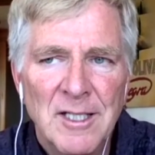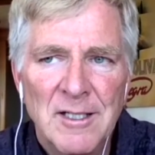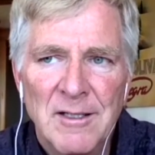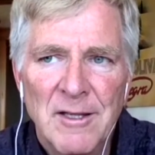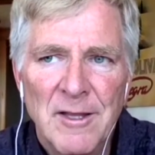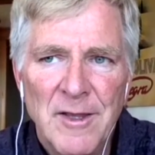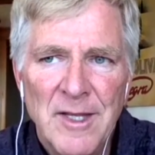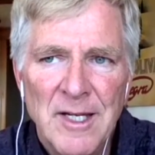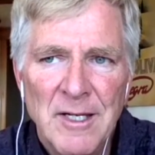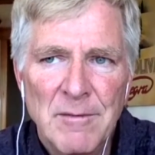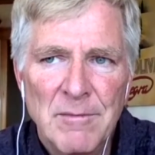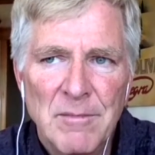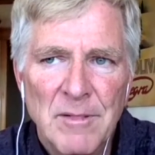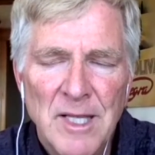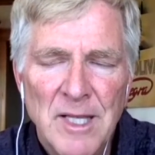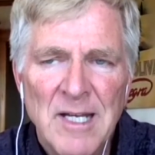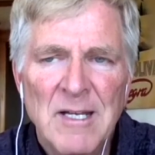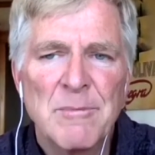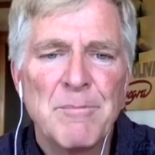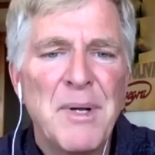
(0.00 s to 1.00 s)

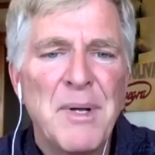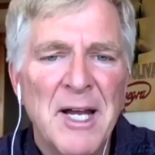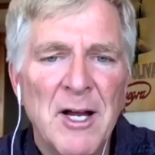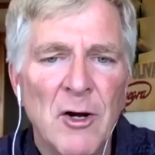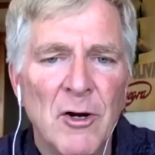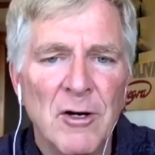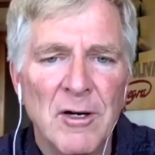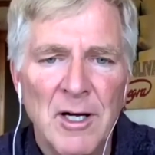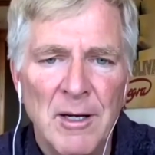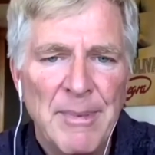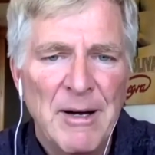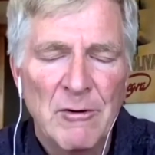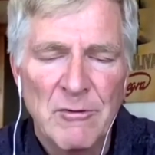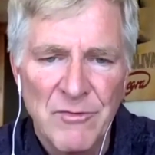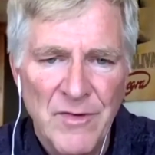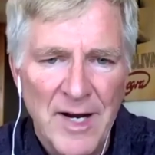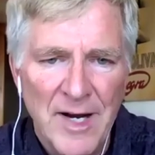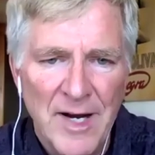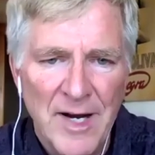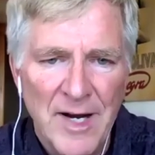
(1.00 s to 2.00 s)
think bigger about
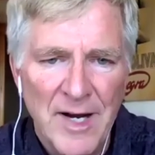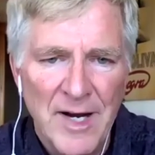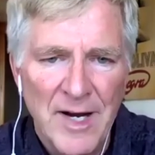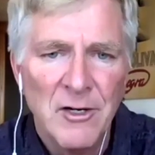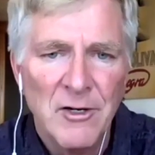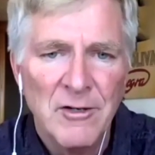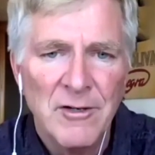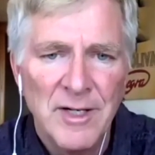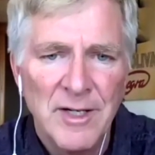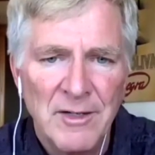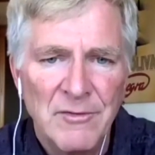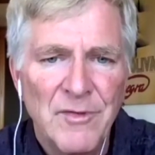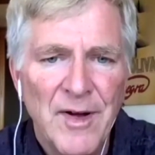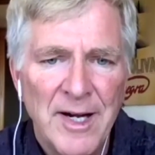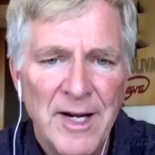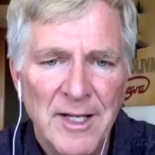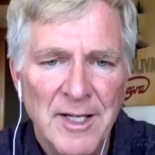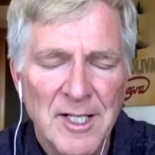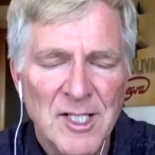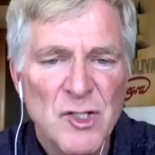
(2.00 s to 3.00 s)
fighting hunger and
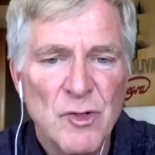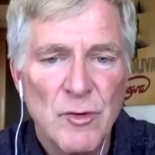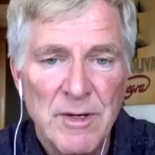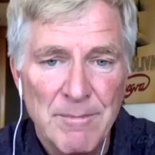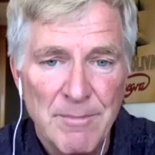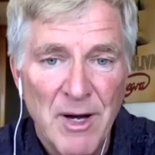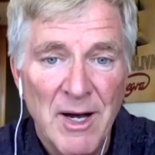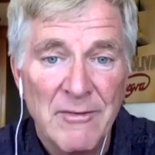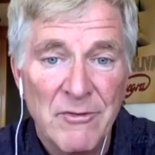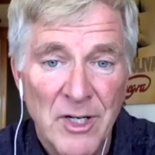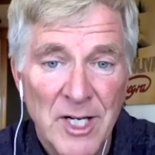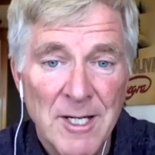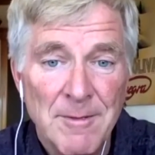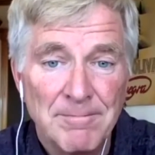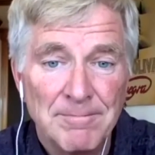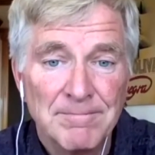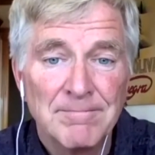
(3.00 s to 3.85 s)
fighting extreme poverty.